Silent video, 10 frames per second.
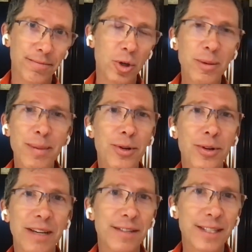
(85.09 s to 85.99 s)
Most people
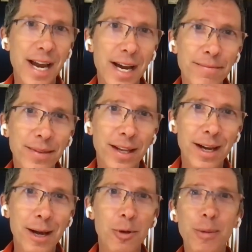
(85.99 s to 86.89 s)
don't give a damn.
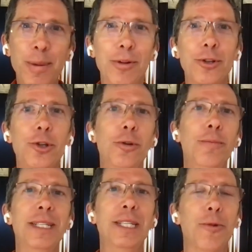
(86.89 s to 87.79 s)
Most people are
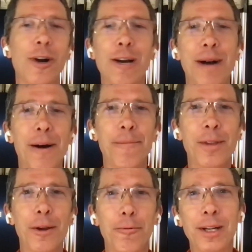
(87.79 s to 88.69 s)
too busy worried
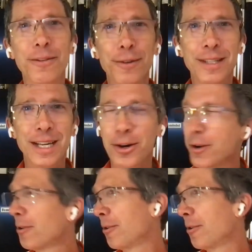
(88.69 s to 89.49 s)
about what's for dinner,